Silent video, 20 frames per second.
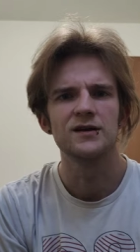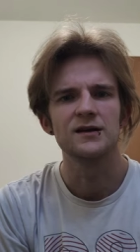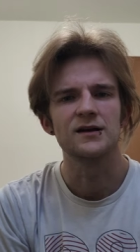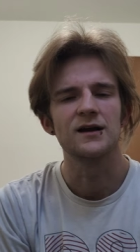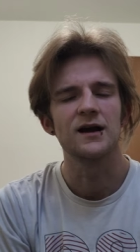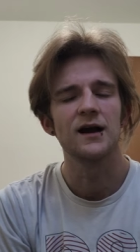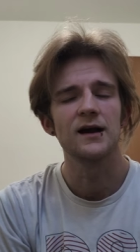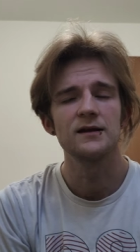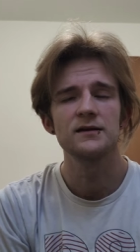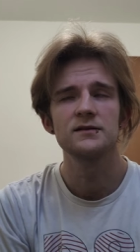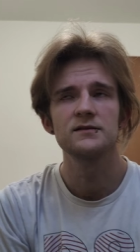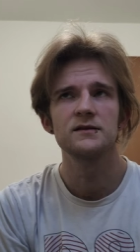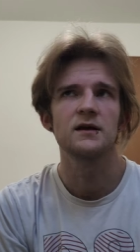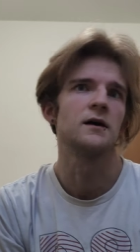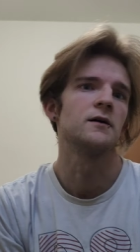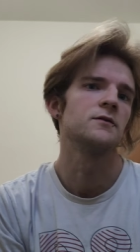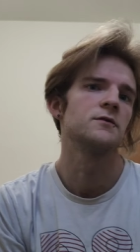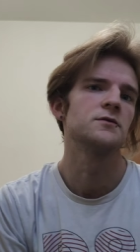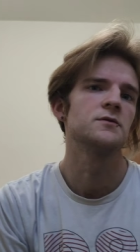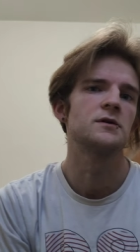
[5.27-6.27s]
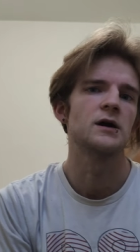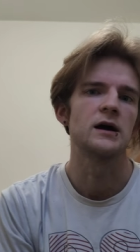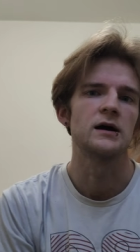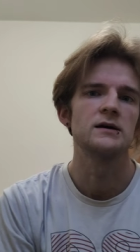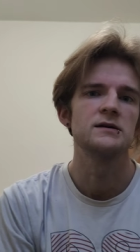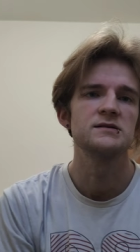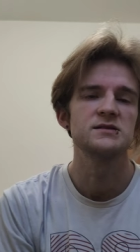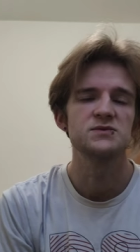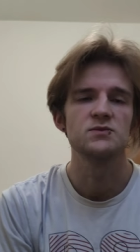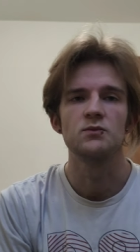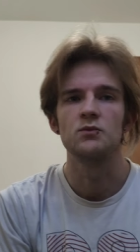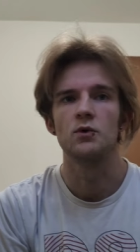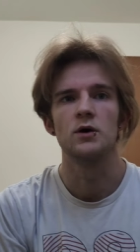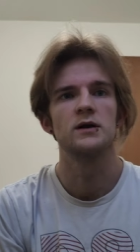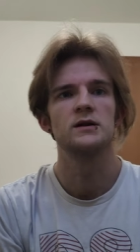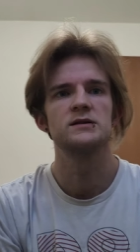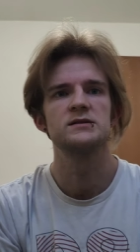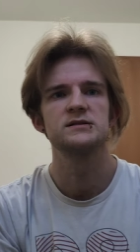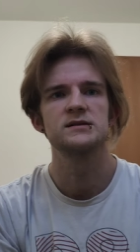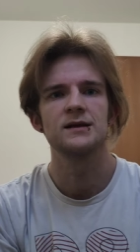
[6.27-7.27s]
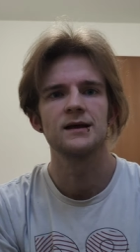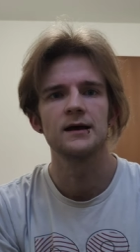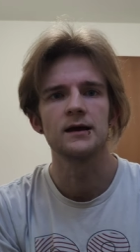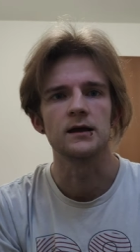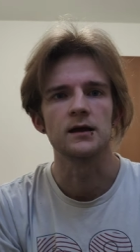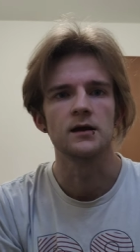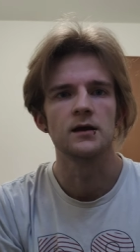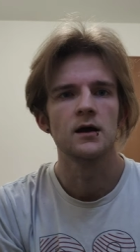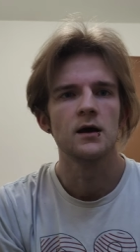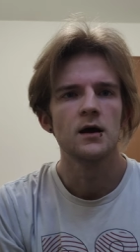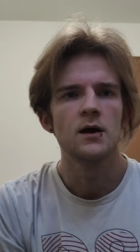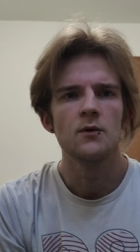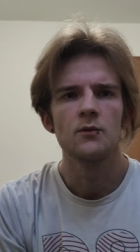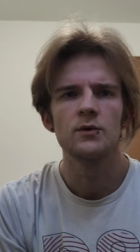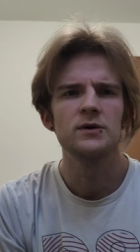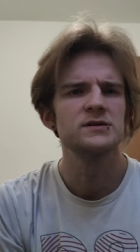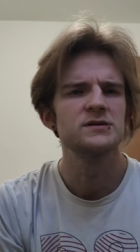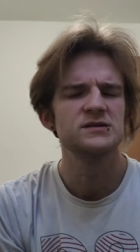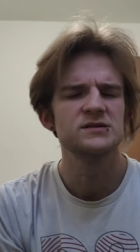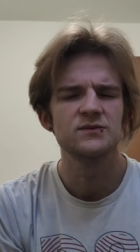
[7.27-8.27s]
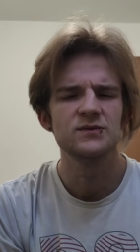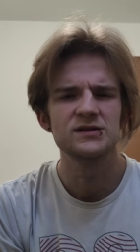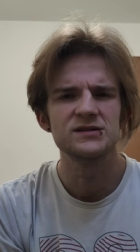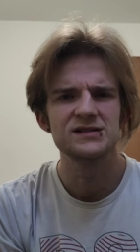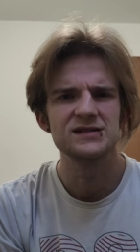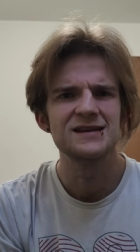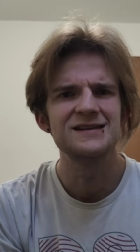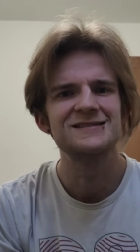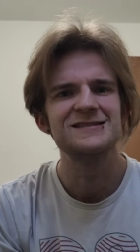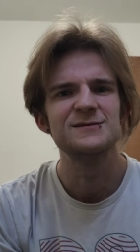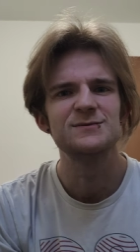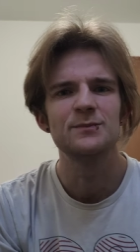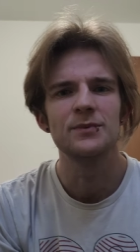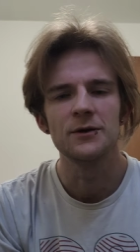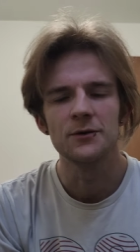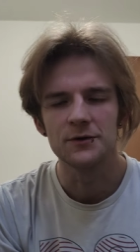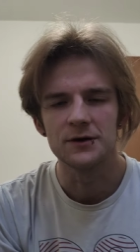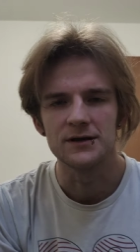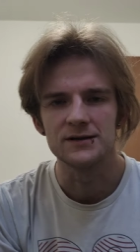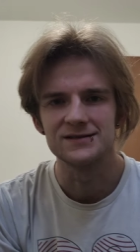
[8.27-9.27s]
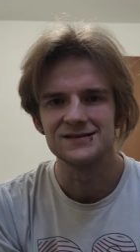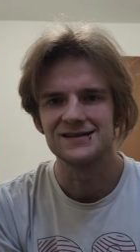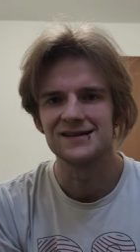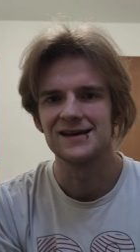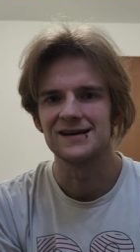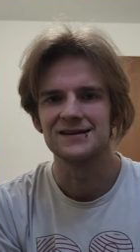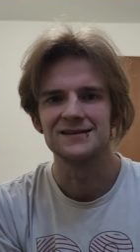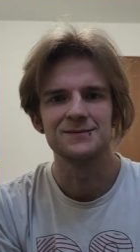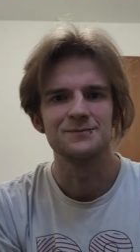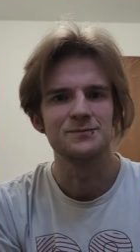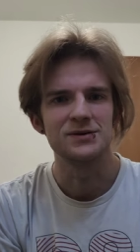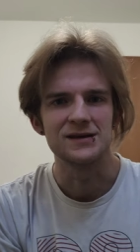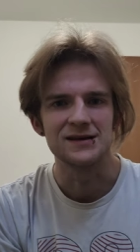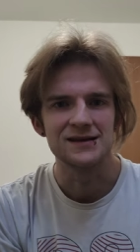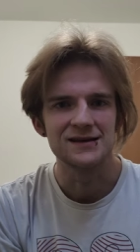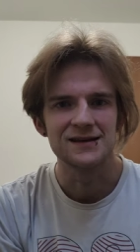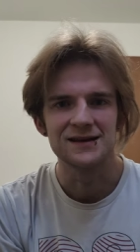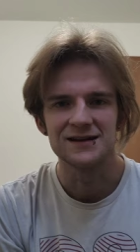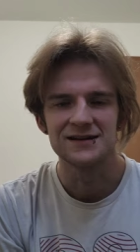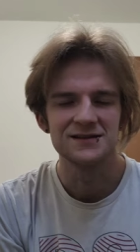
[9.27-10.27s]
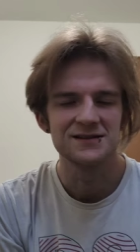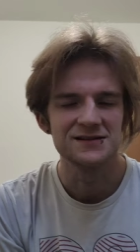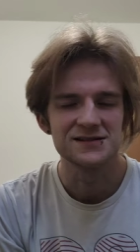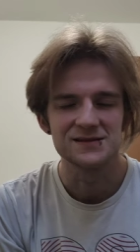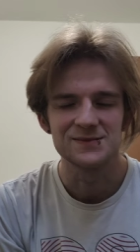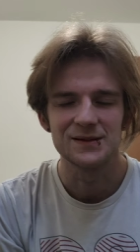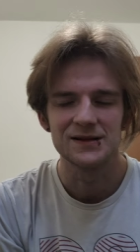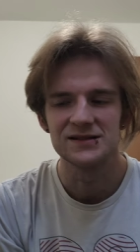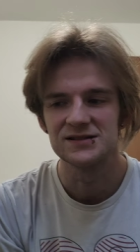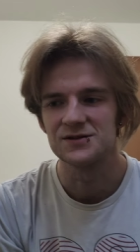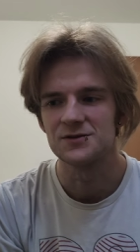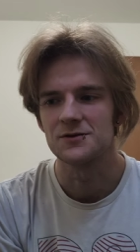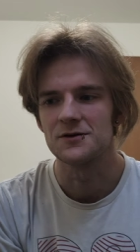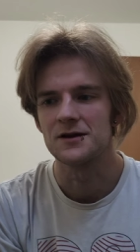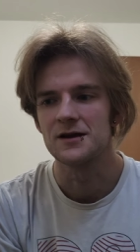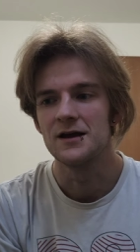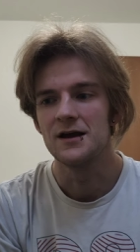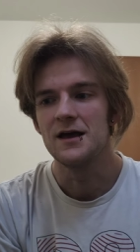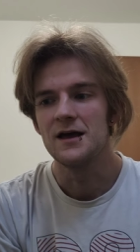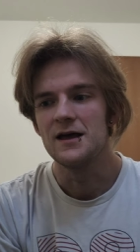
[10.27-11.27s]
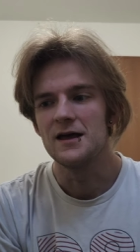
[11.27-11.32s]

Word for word: to kind of tell you guys what it's like. What is what's the experience like being in a dispensary?